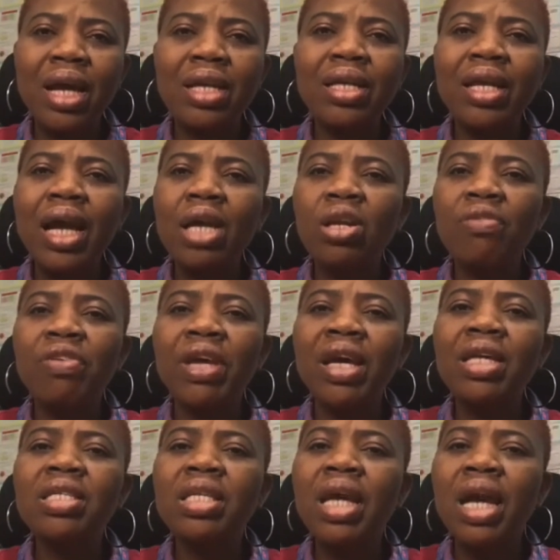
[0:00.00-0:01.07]
and it kind of
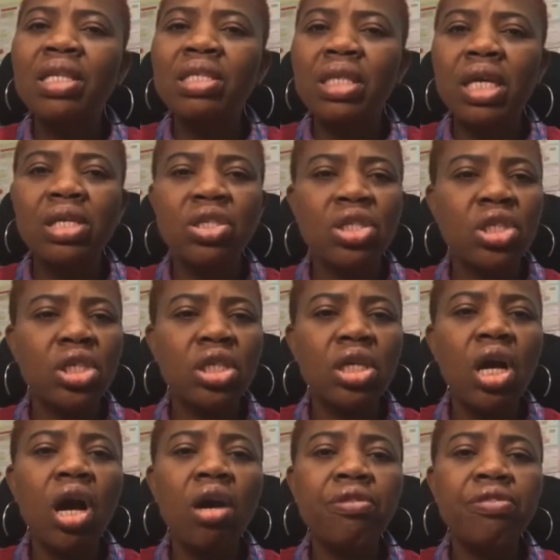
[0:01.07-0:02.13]
gets the attention
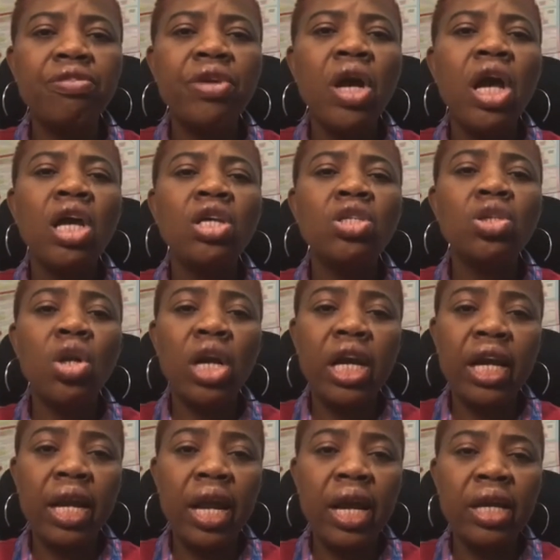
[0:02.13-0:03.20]
of your
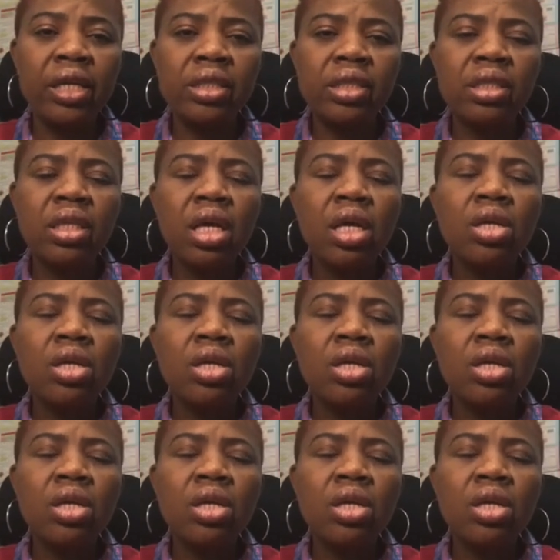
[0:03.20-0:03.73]
clients.